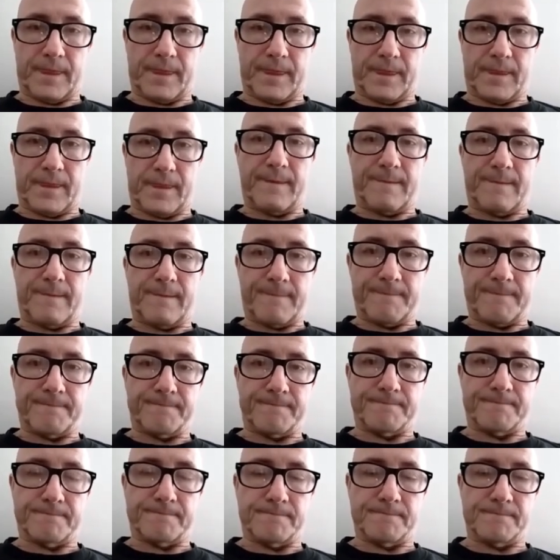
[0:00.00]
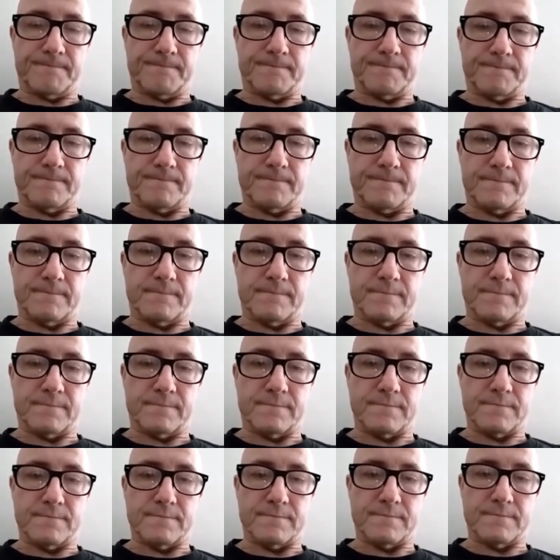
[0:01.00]

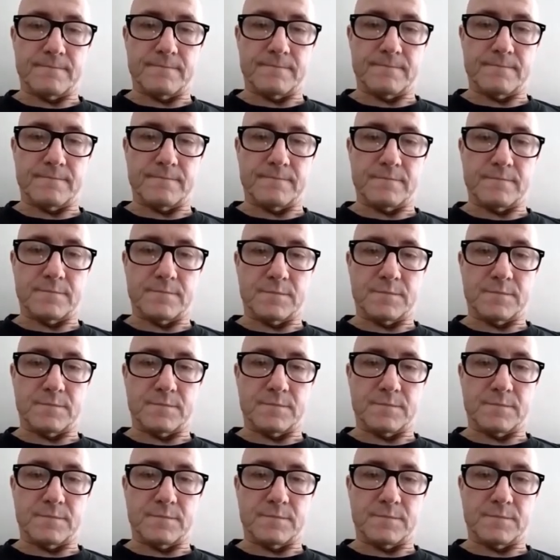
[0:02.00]
(silent)